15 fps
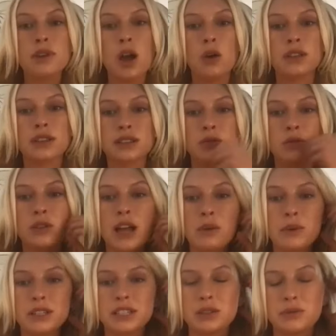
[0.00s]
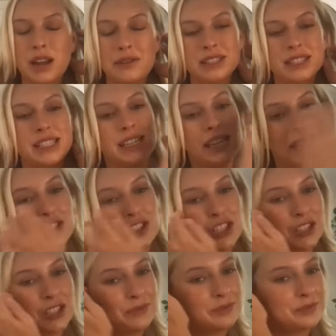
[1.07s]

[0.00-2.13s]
no, the school I went to when I was a teenager.